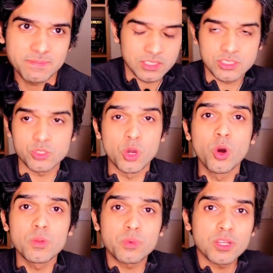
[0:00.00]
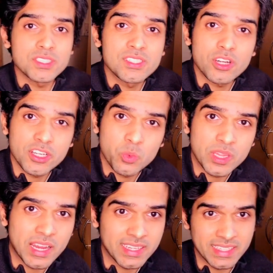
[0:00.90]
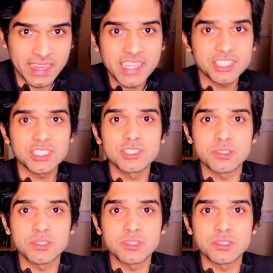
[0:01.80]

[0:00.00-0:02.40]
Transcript: So the whole process, starting with ideation